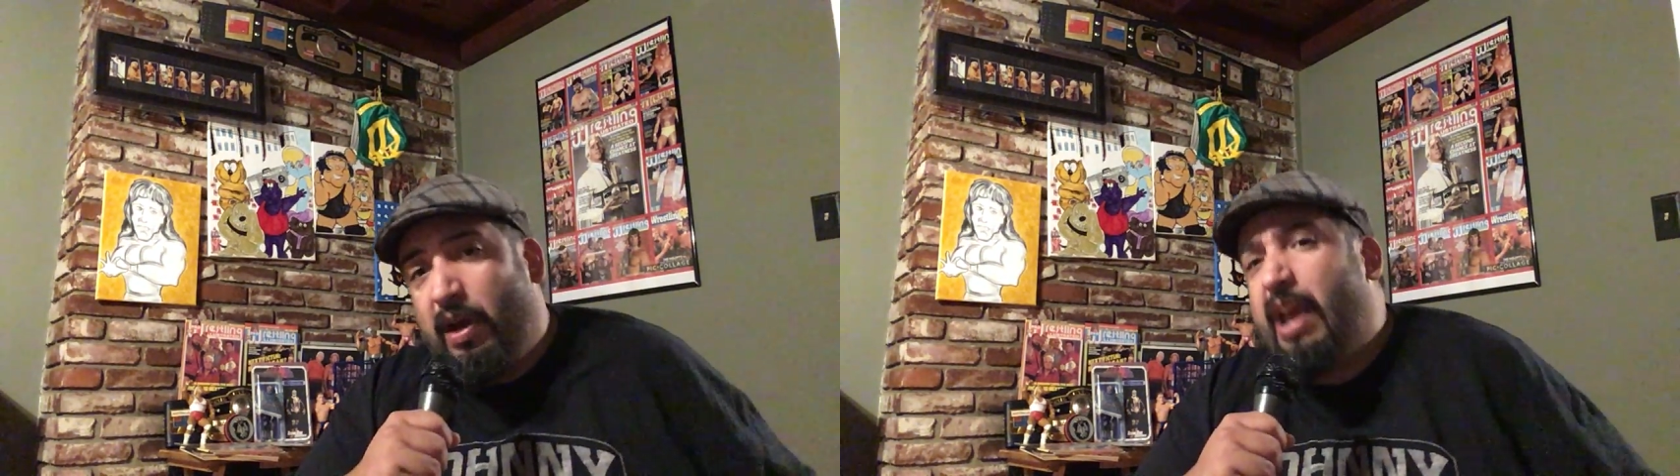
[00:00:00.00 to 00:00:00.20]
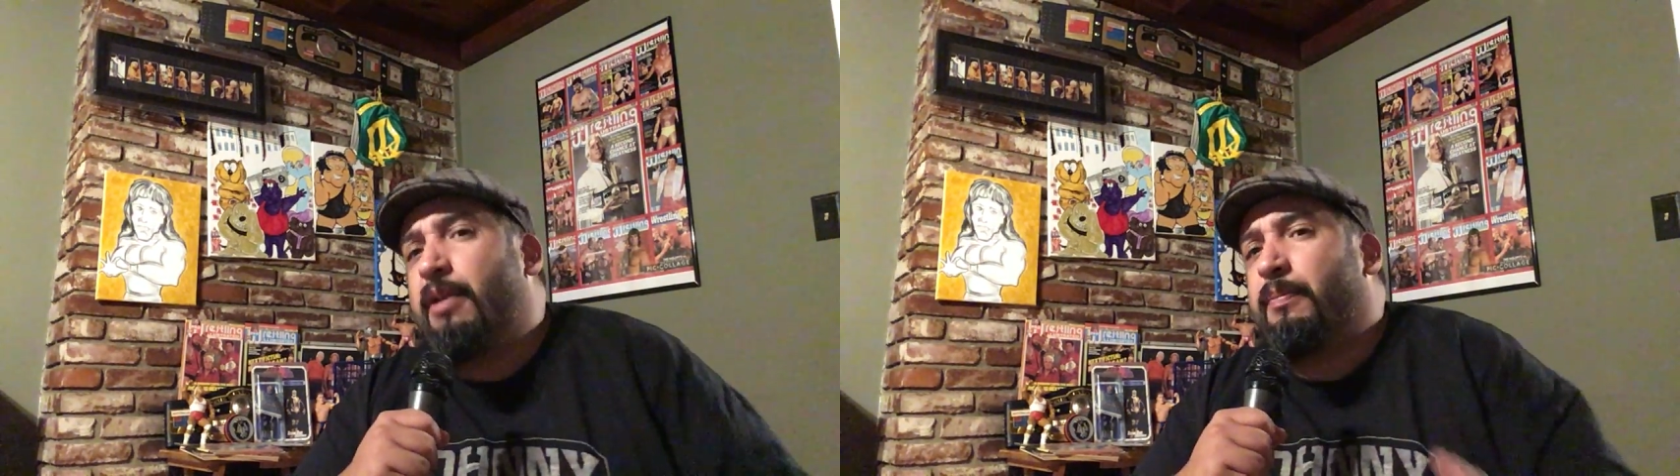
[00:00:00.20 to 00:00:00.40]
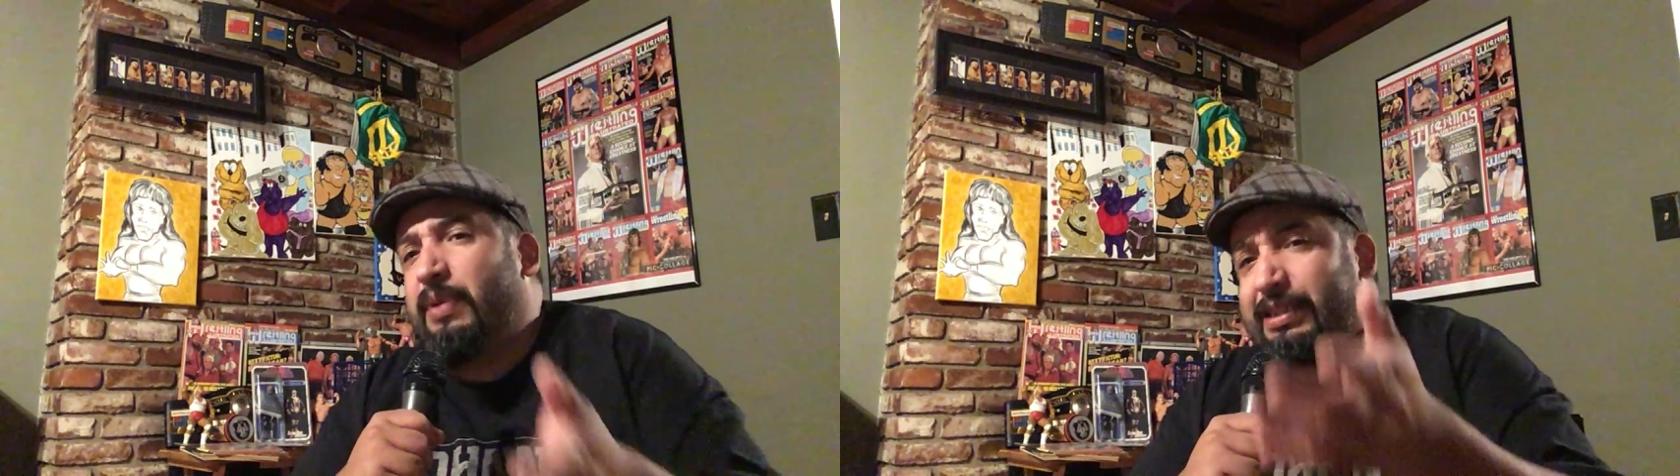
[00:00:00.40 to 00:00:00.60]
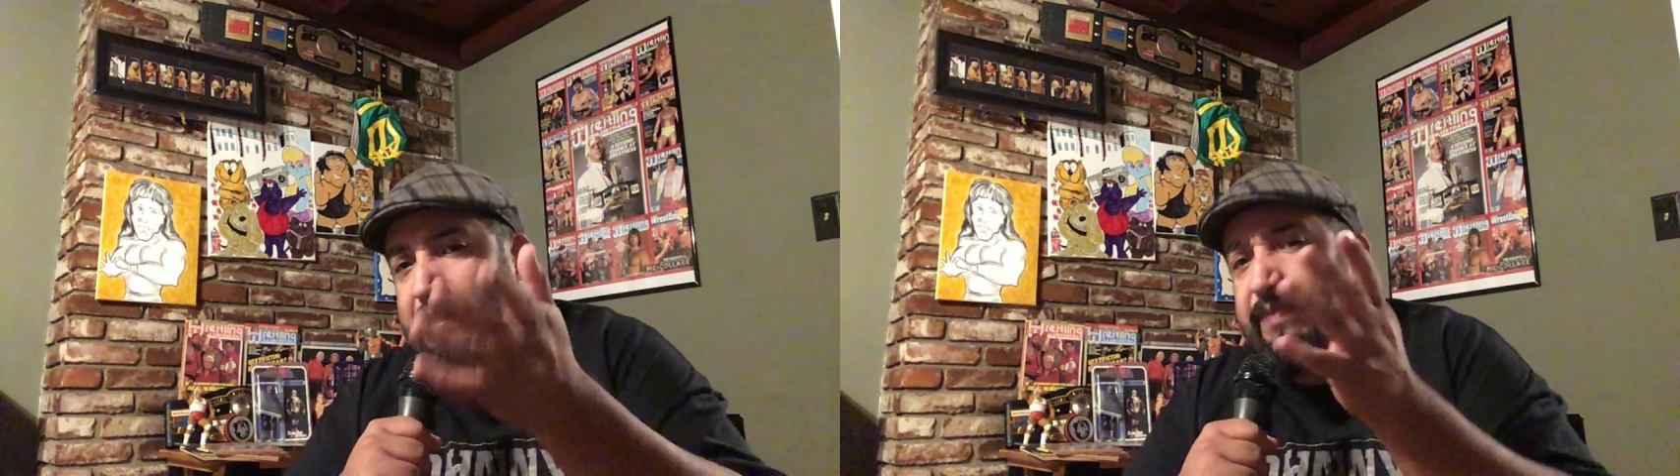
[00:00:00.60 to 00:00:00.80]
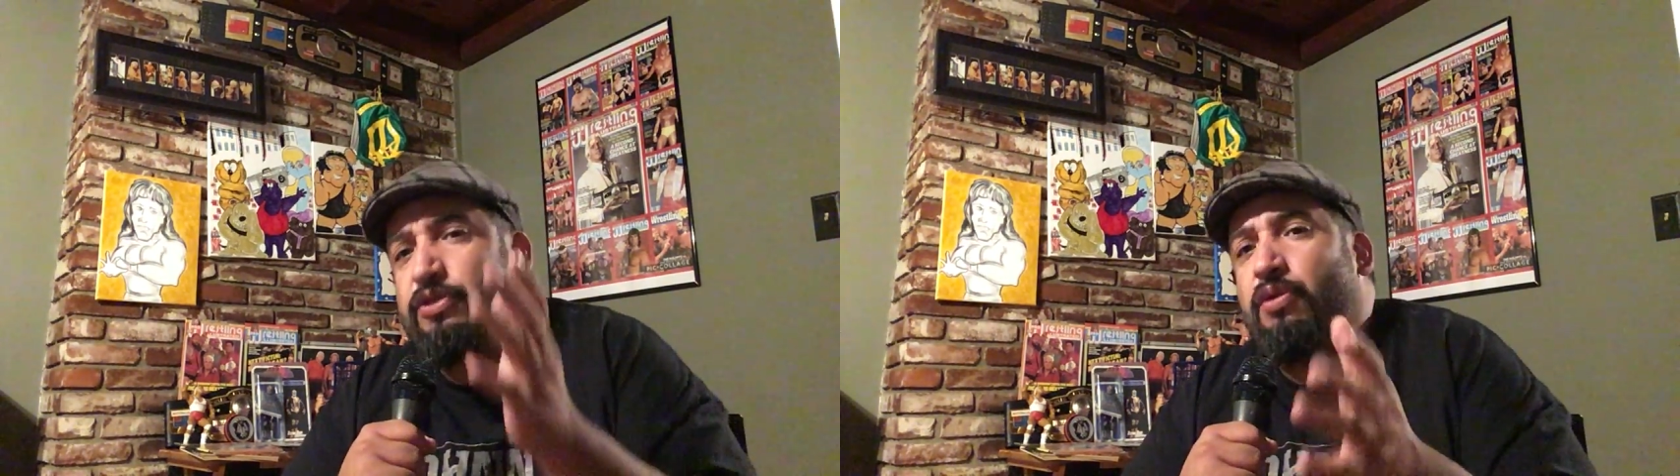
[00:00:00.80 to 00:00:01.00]
it'll bring
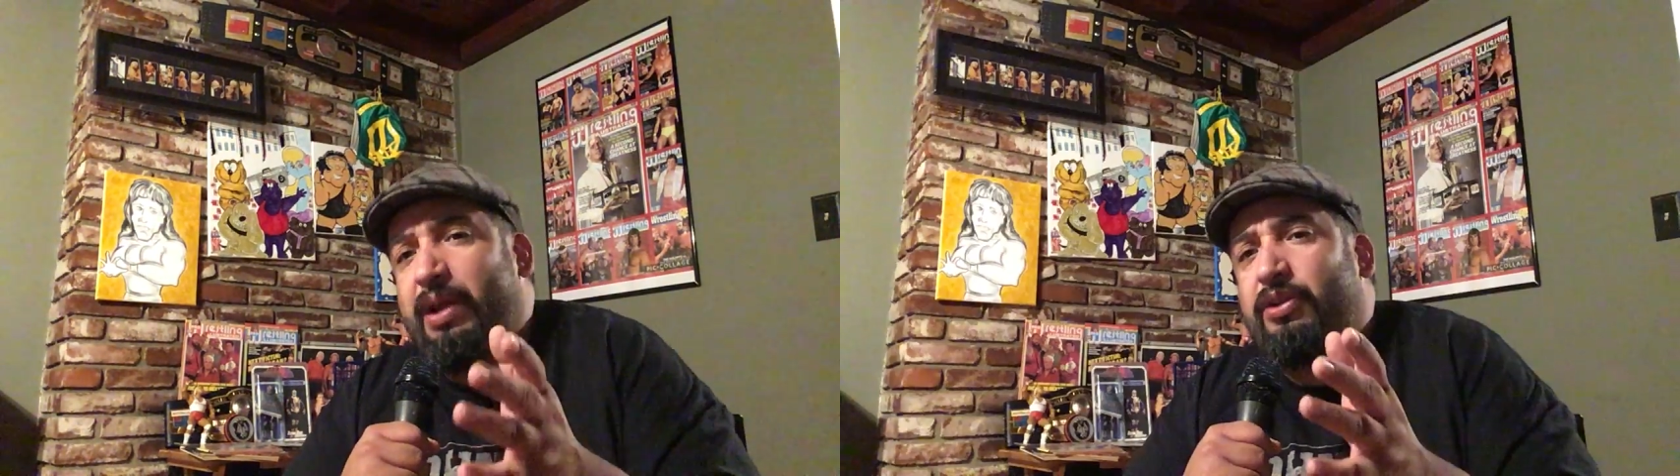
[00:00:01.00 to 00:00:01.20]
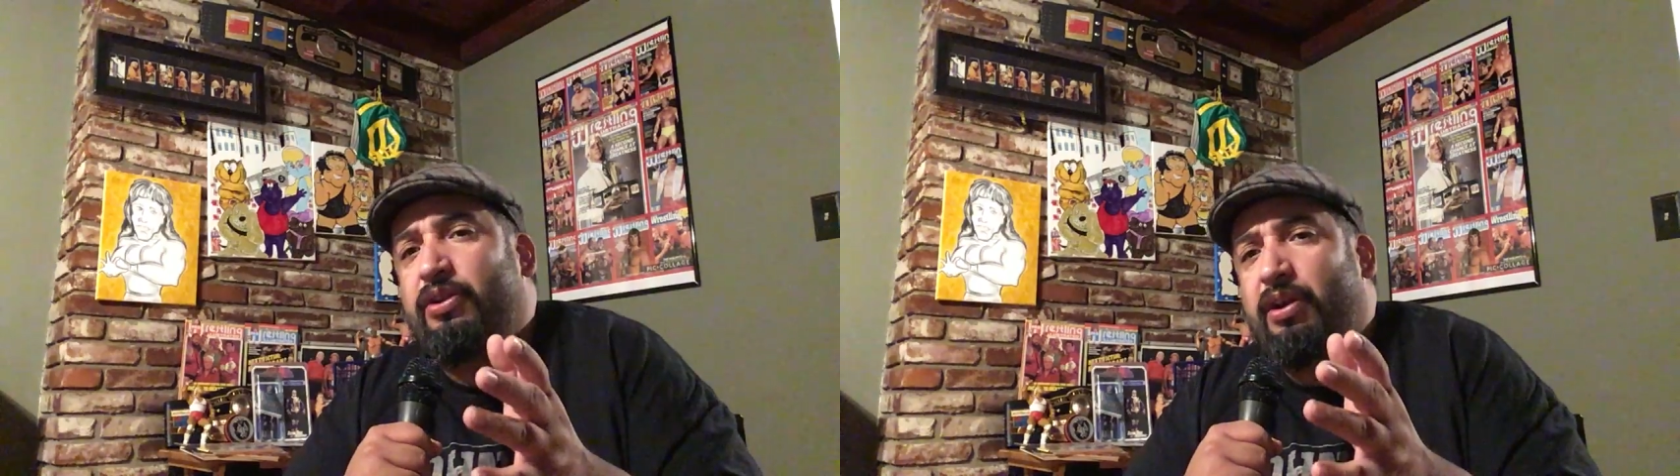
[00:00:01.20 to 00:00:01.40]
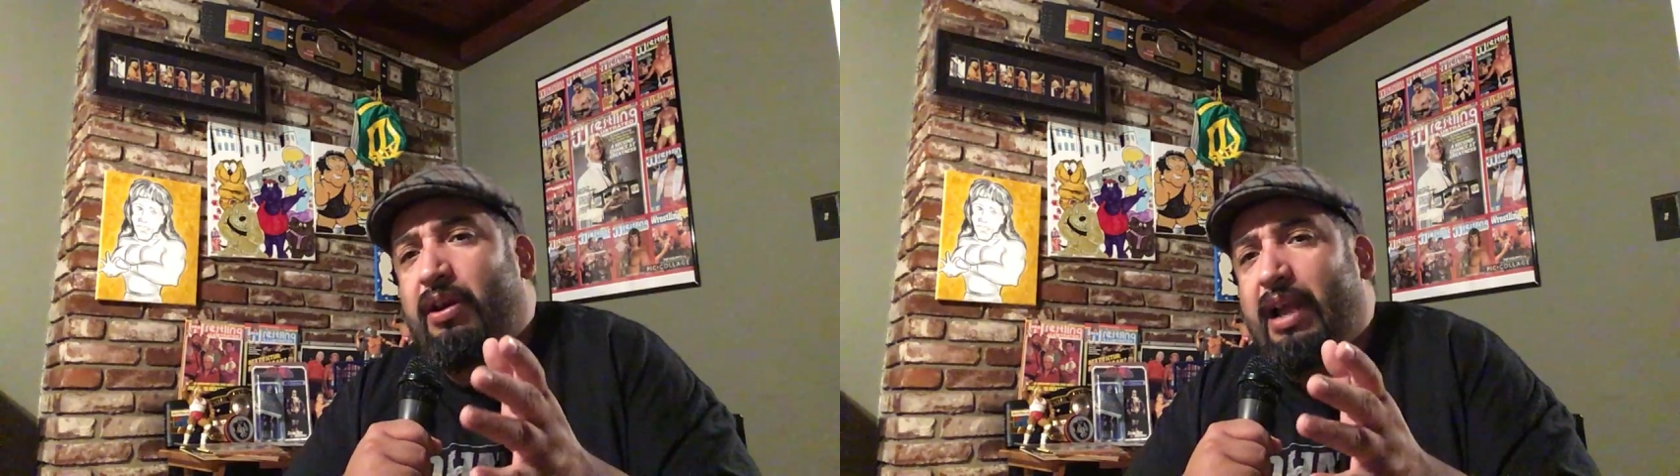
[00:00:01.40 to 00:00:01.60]
some joy into their